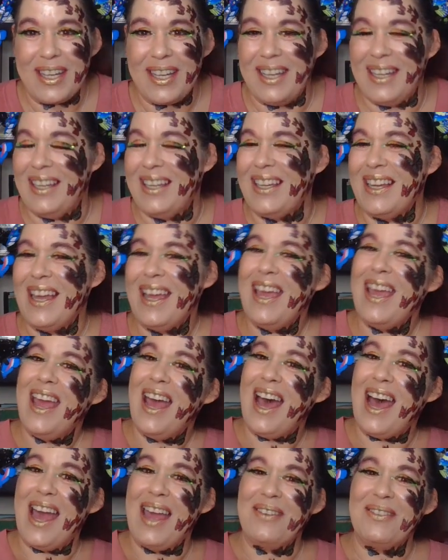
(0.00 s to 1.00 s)
I will see
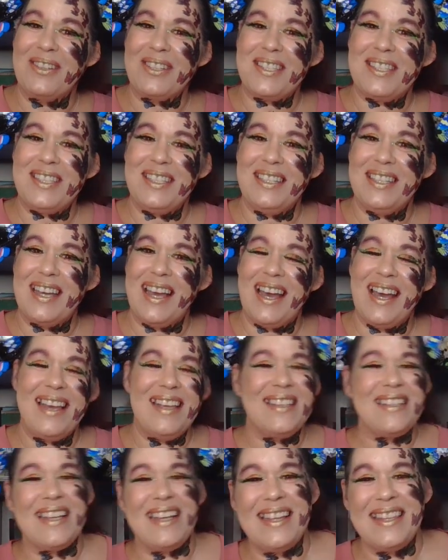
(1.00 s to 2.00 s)
you guys on the
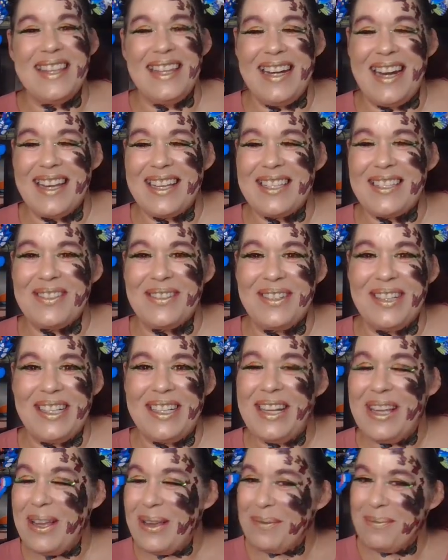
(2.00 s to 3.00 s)
next one.
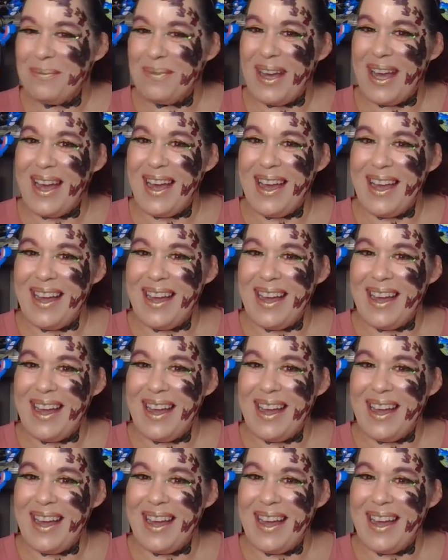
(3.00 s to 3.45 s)
Bye.